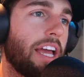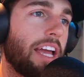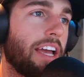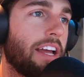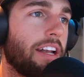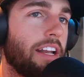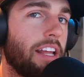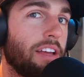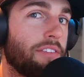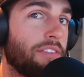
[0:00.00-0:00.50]

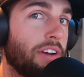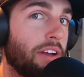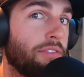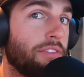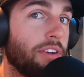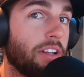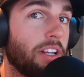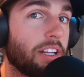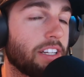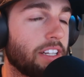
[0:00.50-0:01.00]
And if I
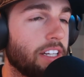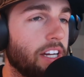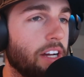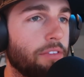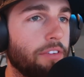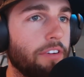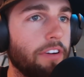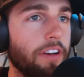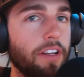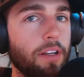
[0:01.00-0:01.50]
feel like I
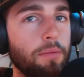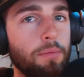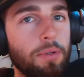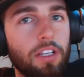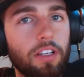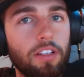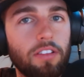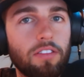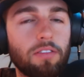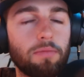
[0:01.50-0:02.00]
got rear-ended
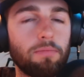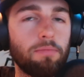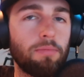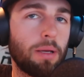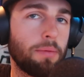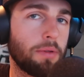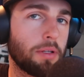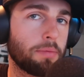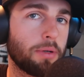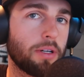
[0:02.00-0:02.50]
because
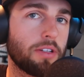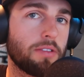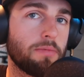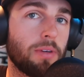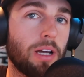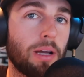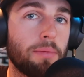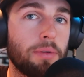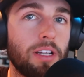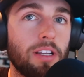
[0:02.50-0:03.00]
maybe the person
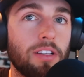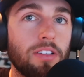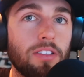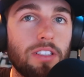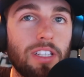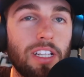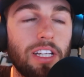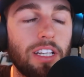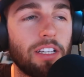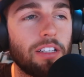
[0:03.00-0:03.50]
behind me didn't
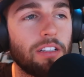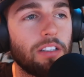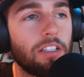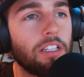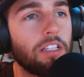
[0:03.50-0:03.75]
see it